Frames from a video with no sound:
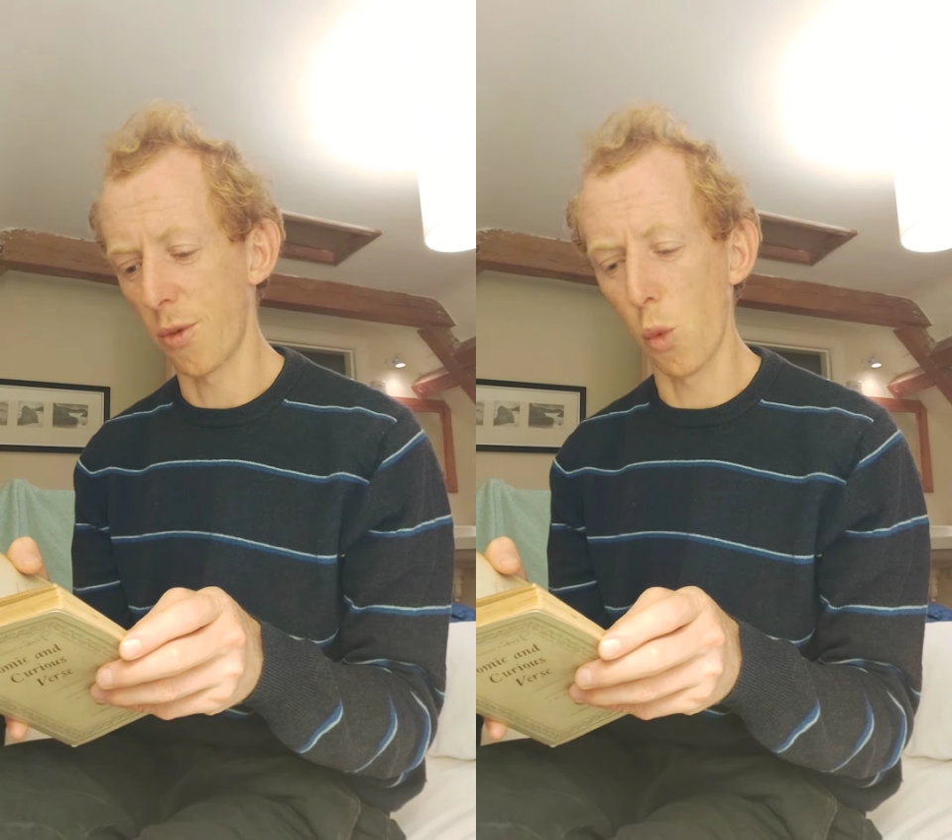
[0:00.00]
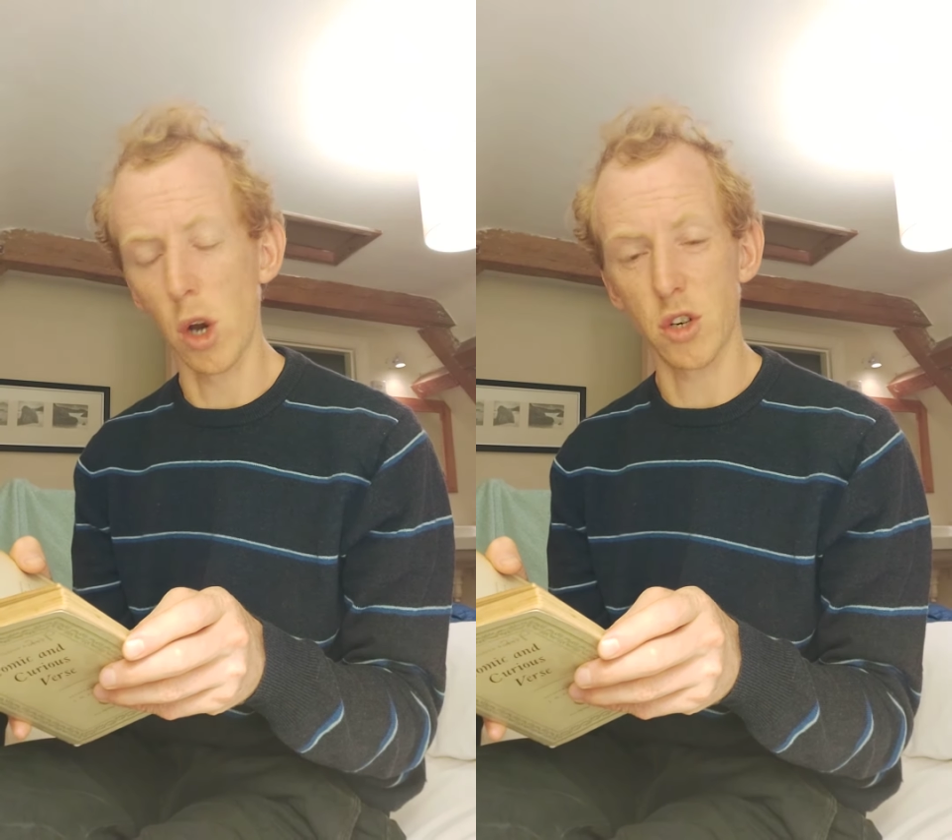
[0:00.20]

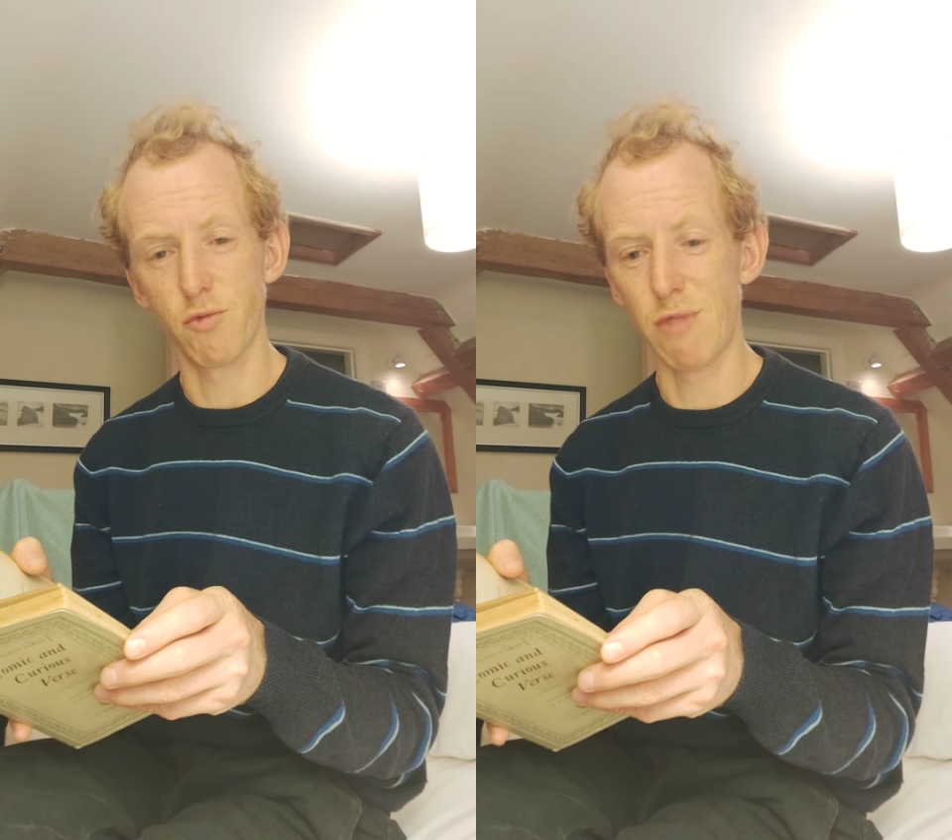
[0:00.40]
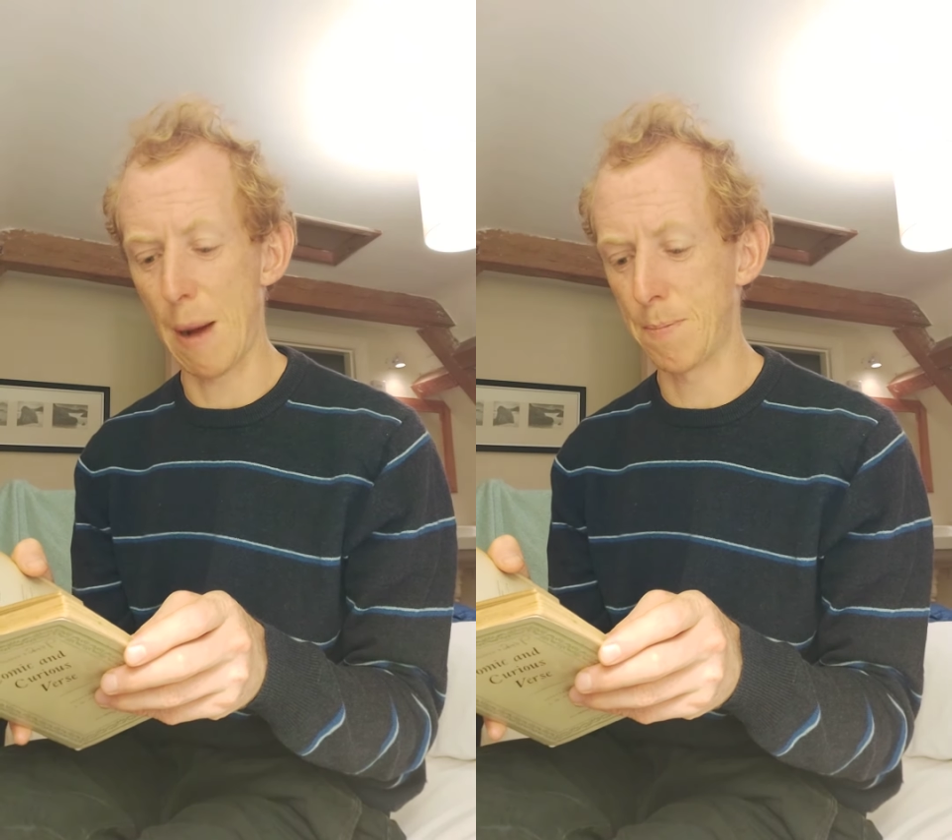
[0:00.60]
what
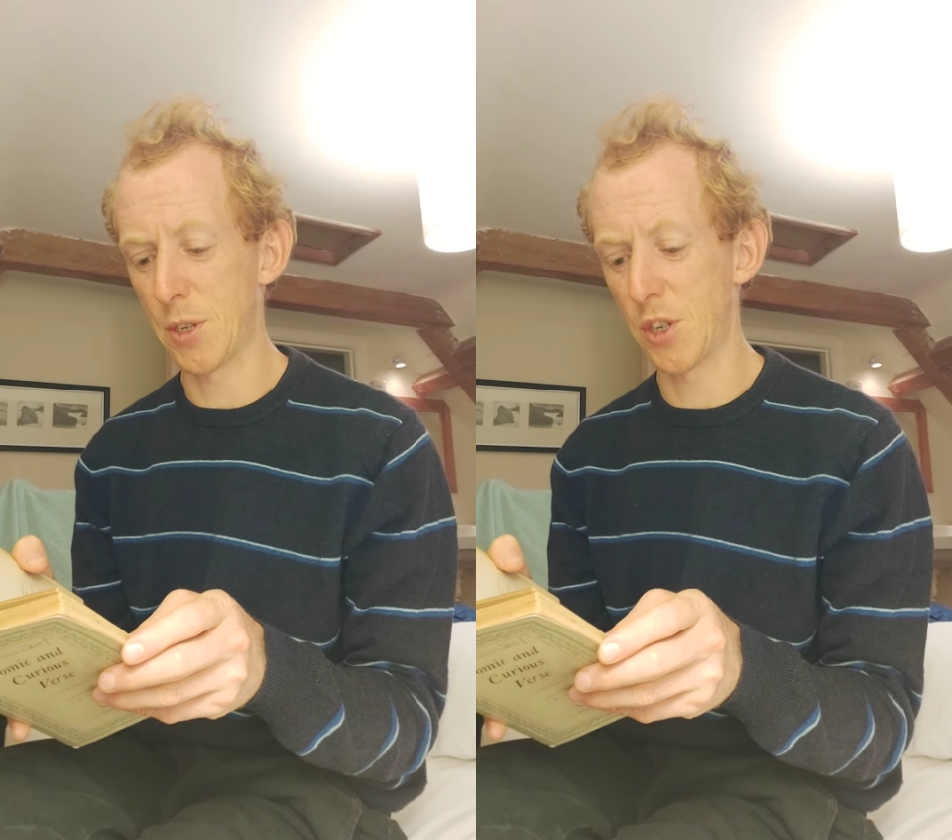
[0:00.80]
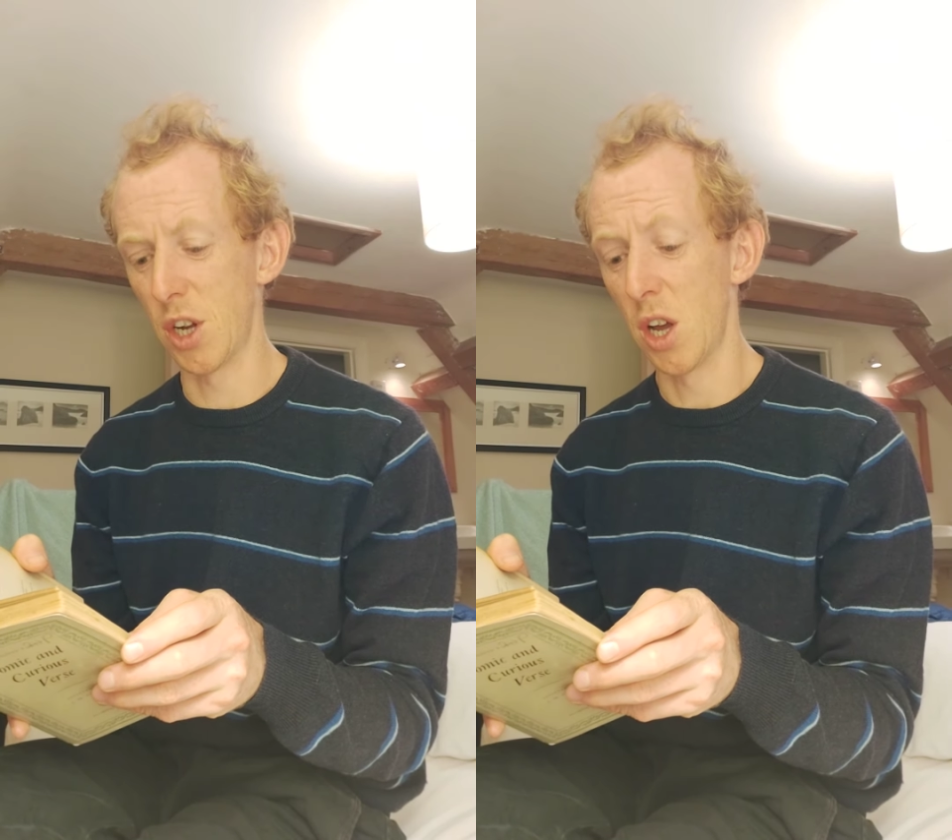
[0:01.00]

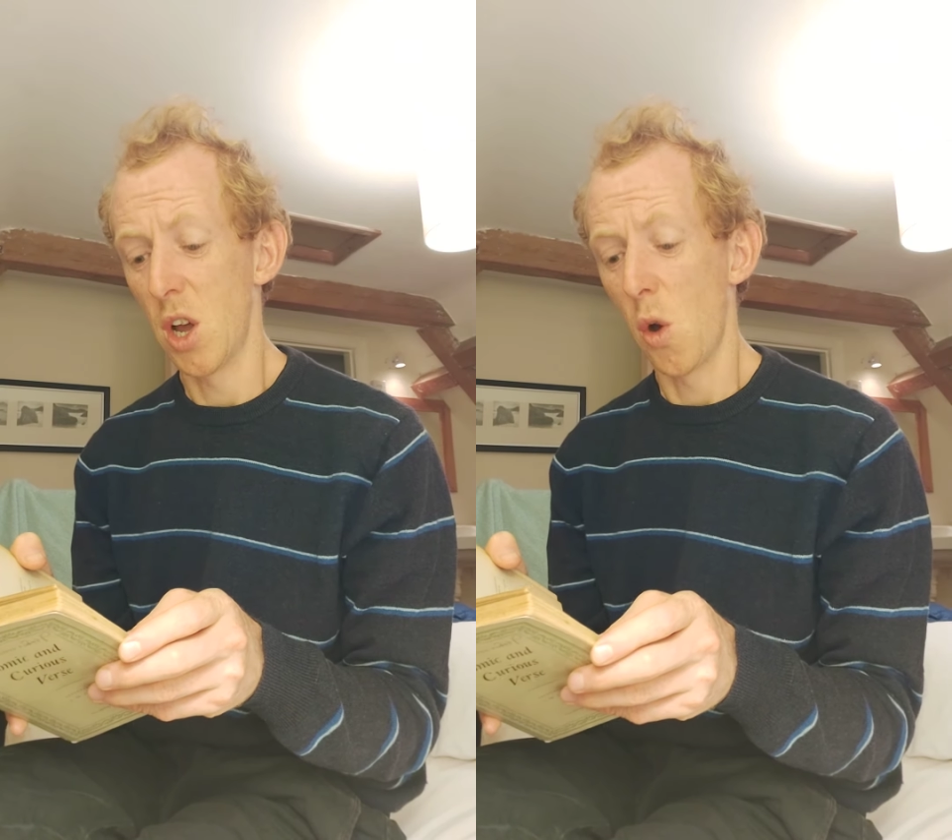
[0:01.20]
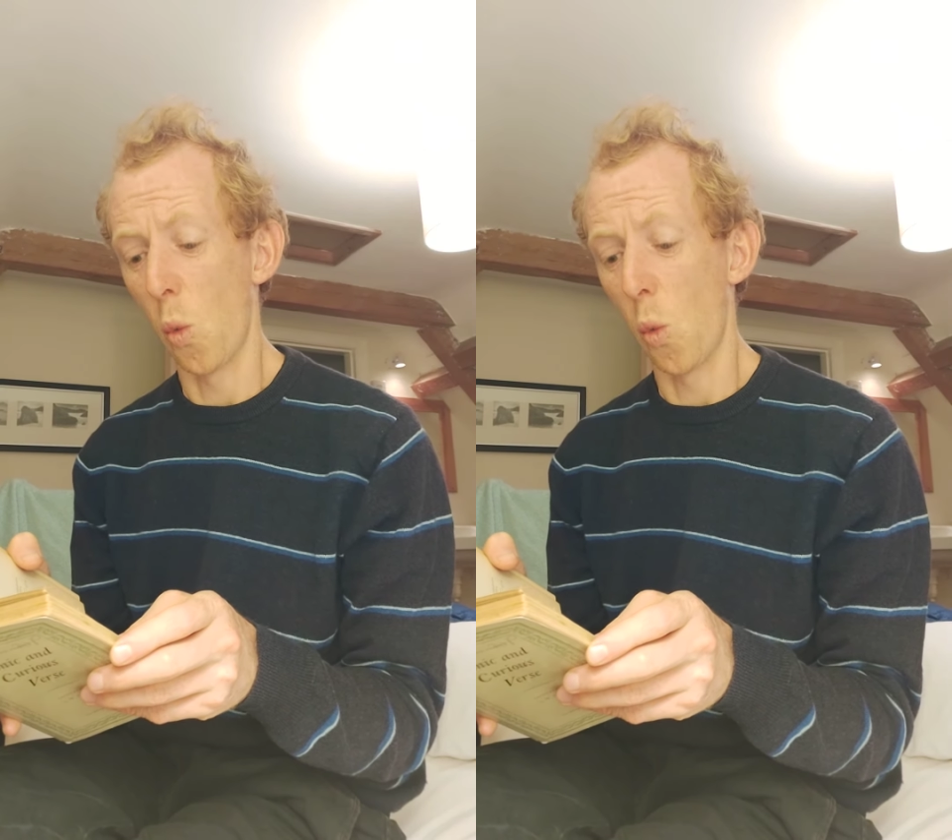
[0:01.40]
rapture